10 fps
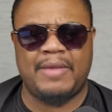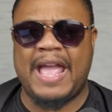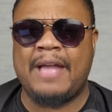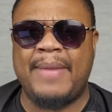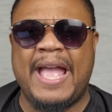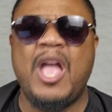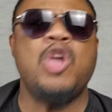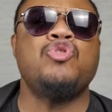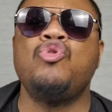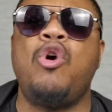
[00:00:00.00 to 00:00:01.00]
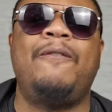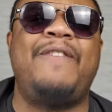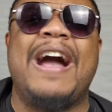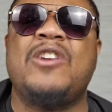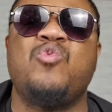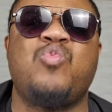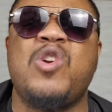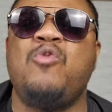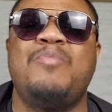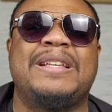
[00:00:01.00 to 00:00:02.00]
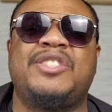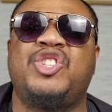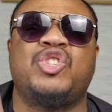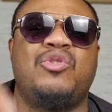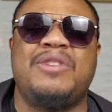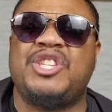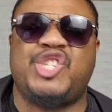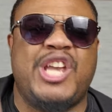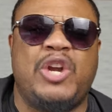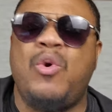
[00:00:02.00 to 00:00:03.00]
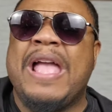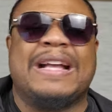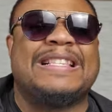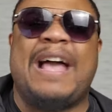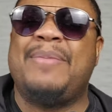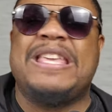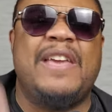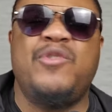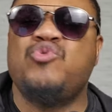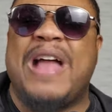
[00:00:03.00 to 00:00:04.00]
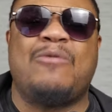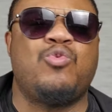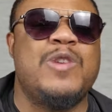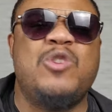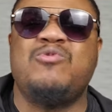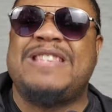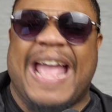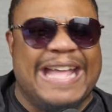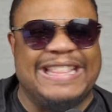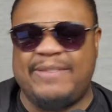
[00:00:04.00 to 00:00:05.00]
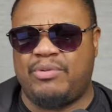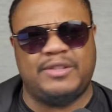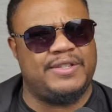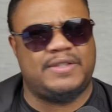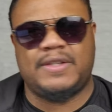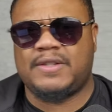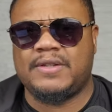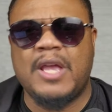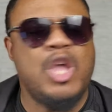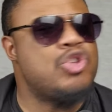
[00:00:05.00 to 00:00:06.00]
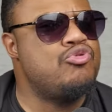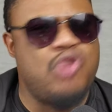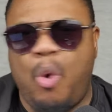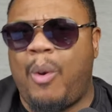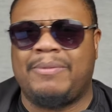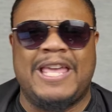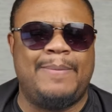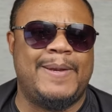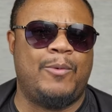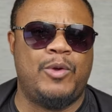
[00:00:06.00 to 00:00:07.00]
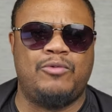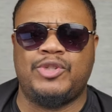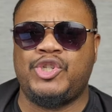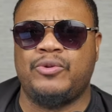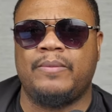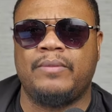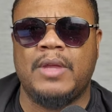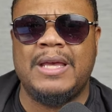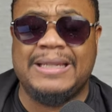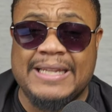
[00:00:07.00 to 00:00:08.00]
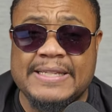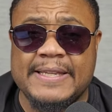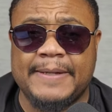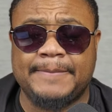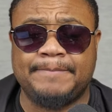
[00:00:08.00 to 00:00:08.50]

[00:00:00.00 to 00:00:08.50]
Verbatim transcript: Amen. you going to find them real messages on this channel because I be giving you that real daily, brothers and sisters. You know I'm keeping it real with you. Listen.